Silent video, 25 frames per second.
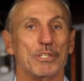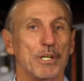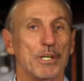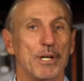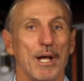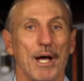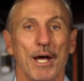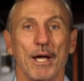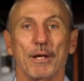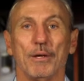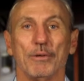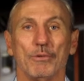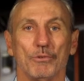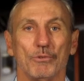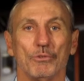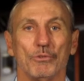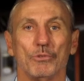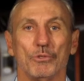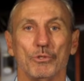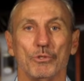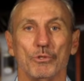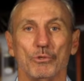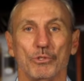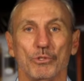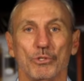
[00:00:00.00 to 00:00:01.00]
and I
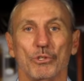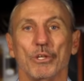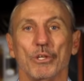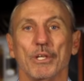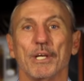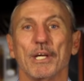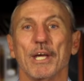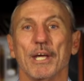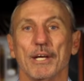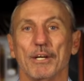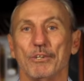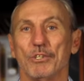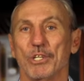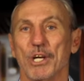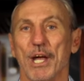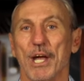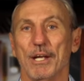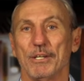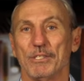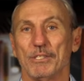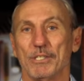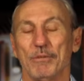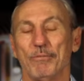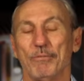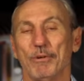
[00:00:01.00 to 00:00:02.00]
usually get a
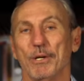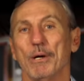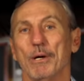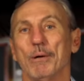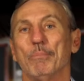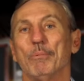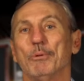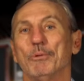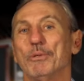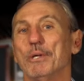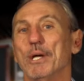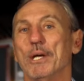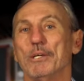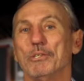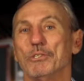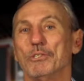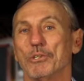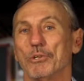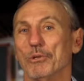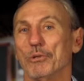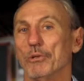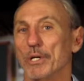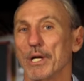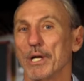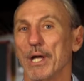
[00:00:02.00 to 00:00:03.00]
chance every couple of days to
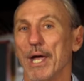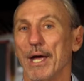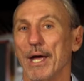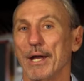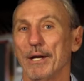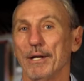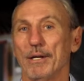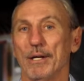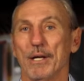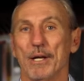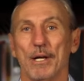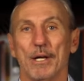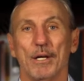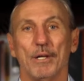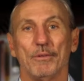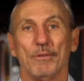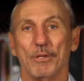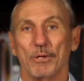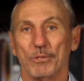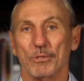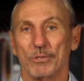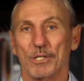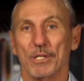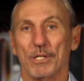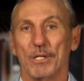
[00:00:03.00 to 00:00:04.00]
look at it.
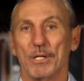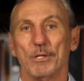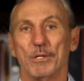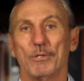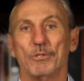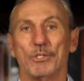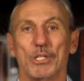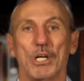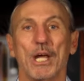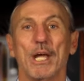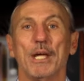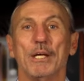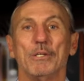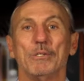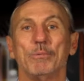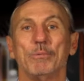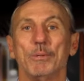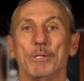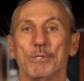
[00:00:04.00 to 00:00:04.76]
There's an interchange